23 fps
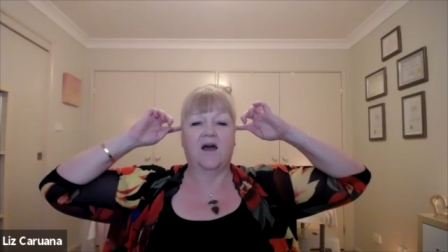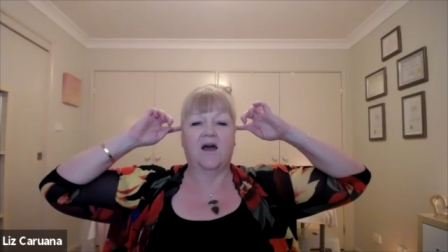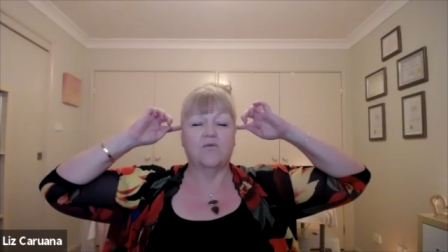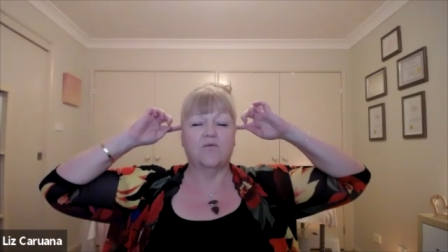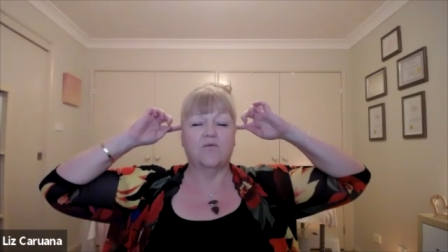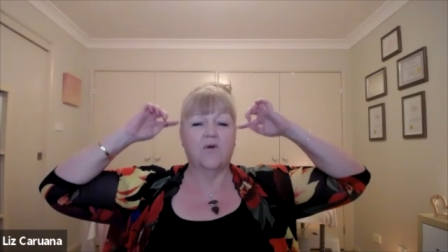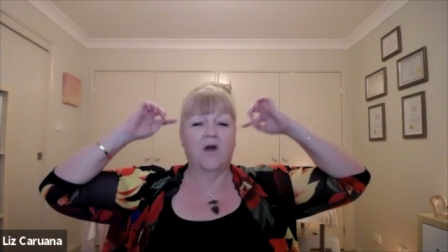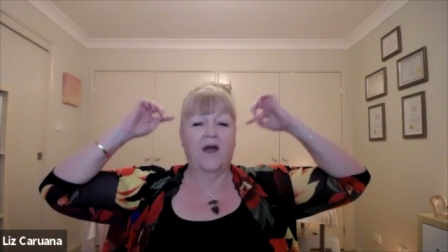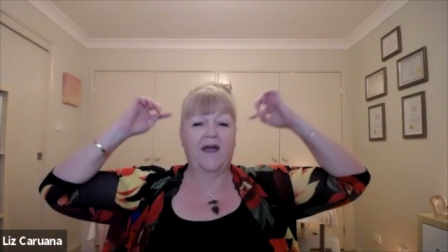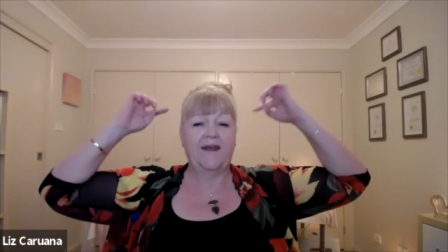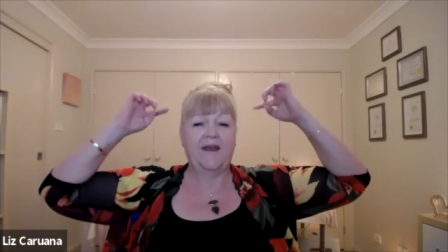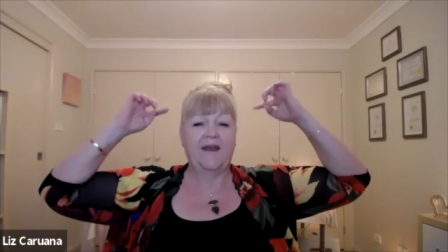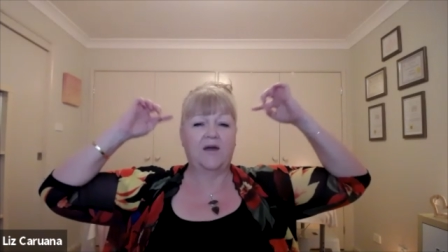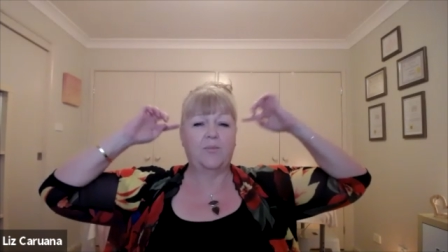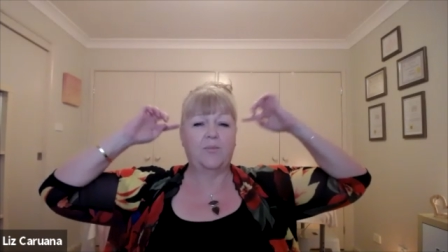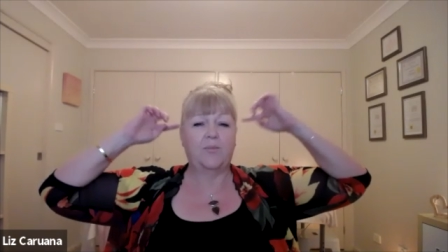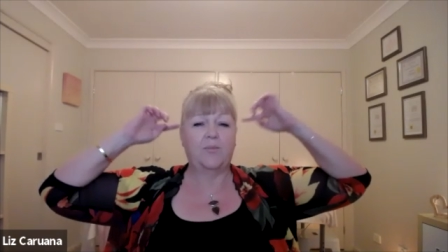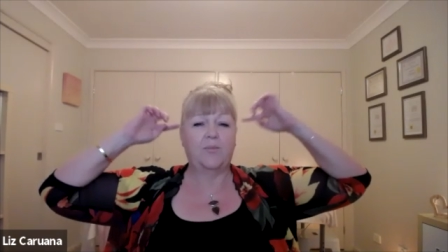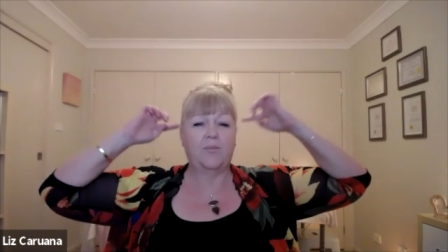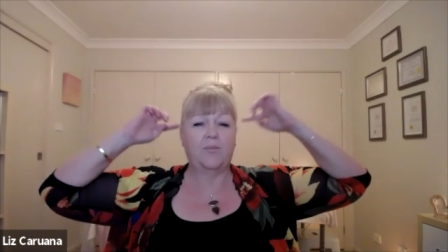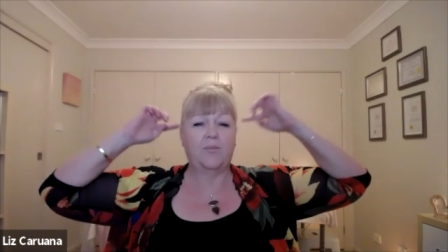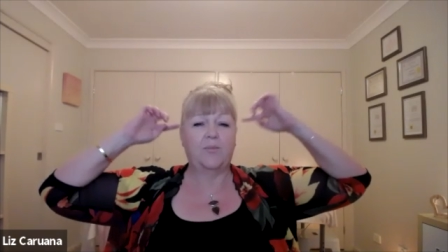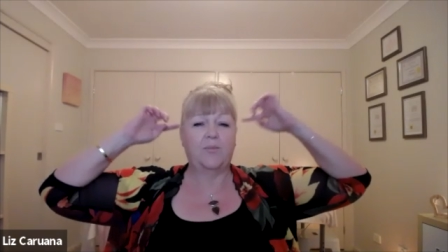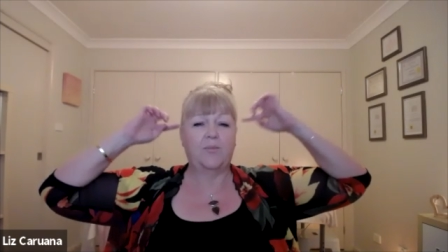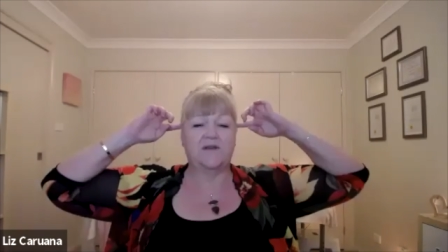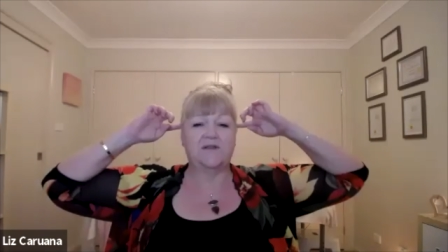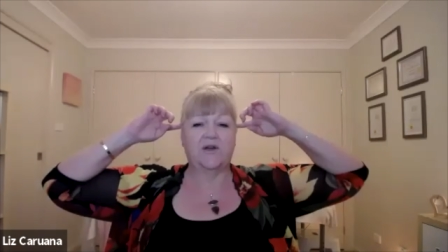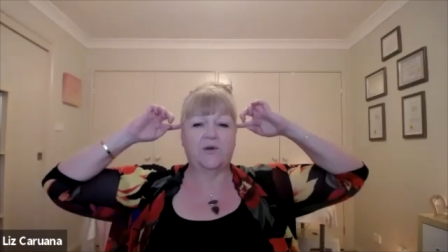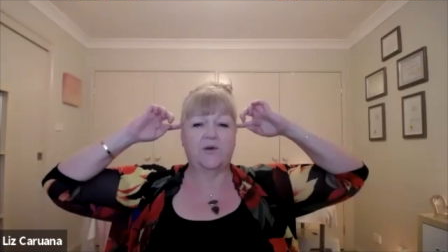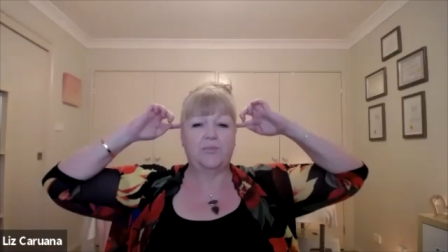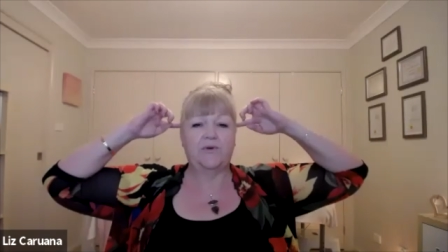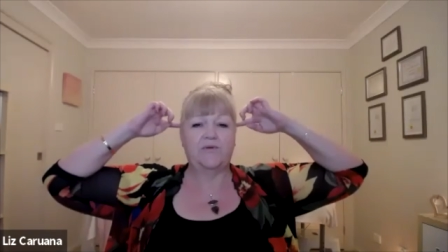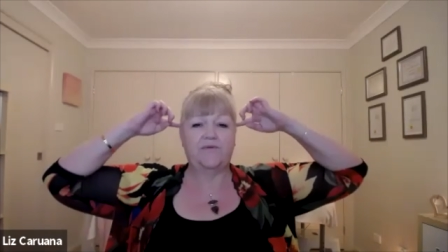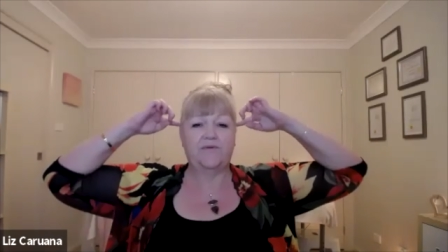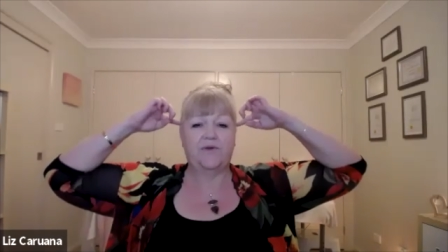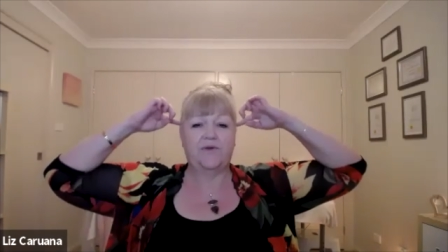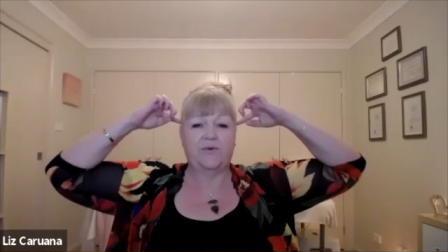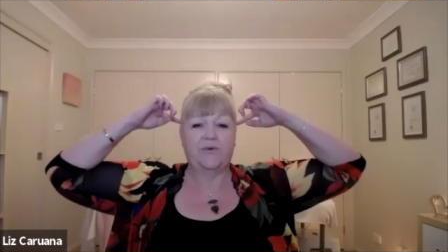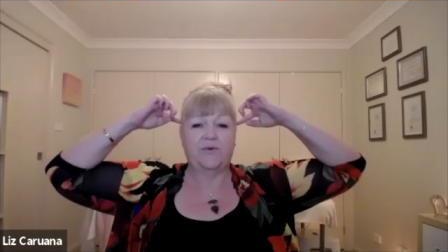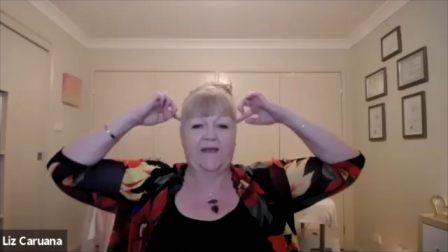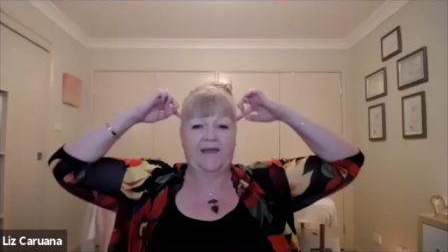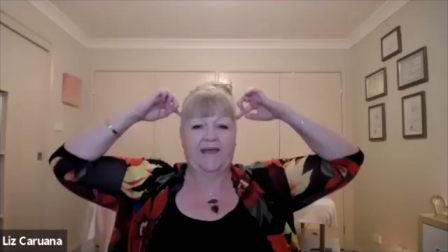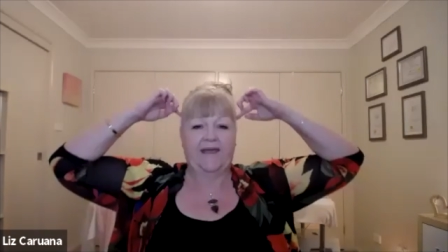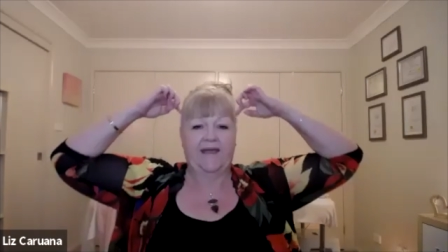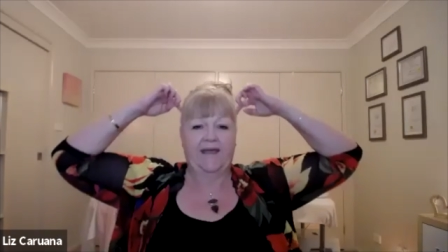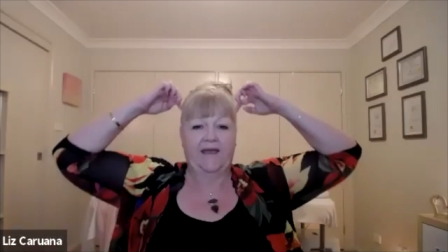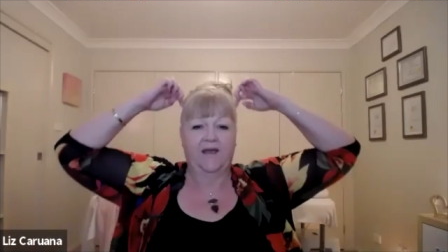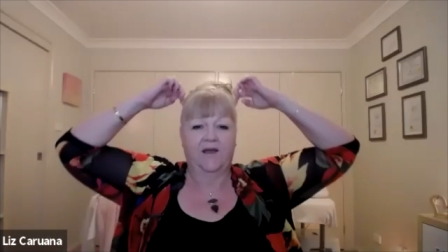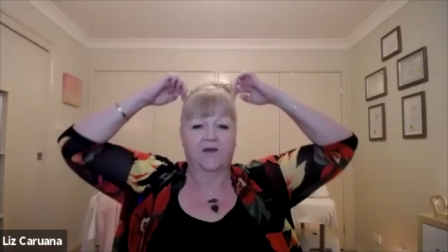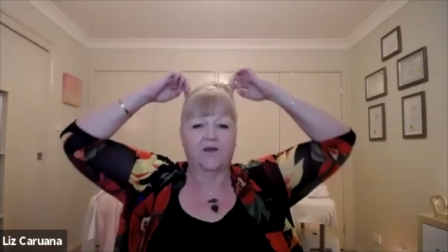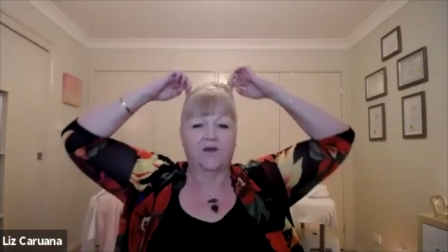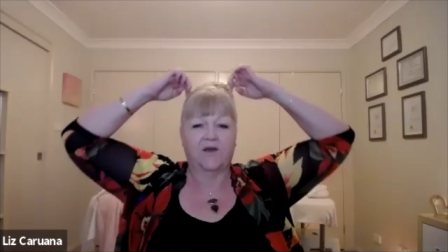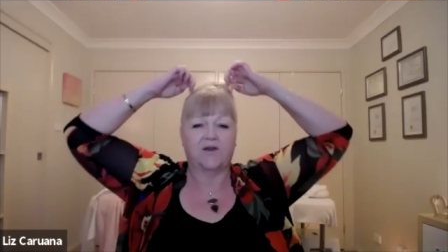right above the top of your ear, go